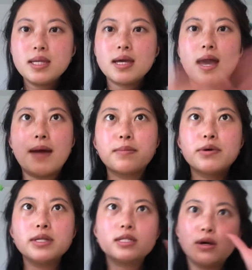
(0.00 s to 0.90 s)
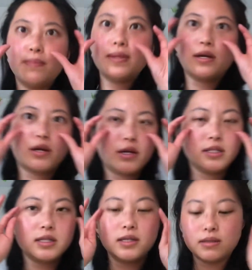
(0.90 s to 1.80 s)
Okay, I'm going to open the
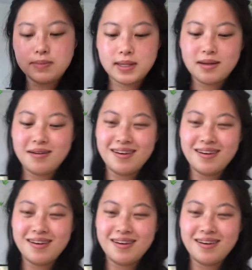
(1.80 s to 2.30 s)
curtains a little bit.